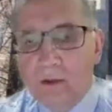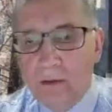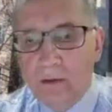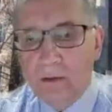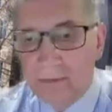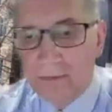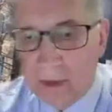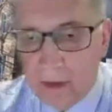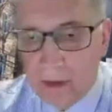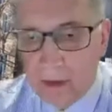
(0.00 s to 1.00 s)
So
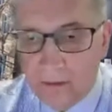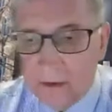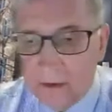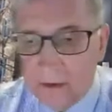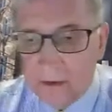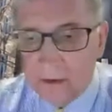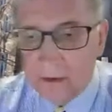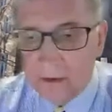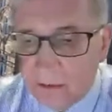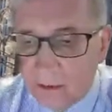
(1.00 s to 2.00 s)
uh, on this
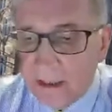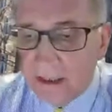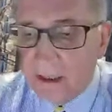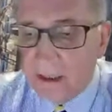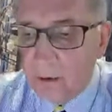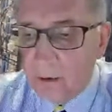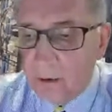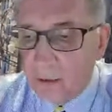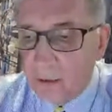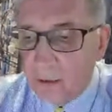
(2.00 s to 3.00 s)
slide we make
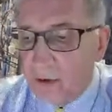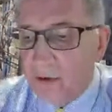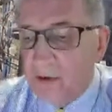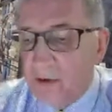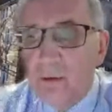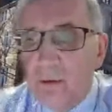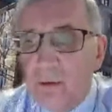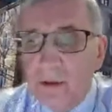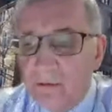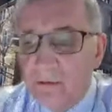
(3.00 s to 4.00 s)
conclusion which is
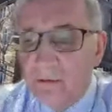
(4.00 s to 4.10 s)
important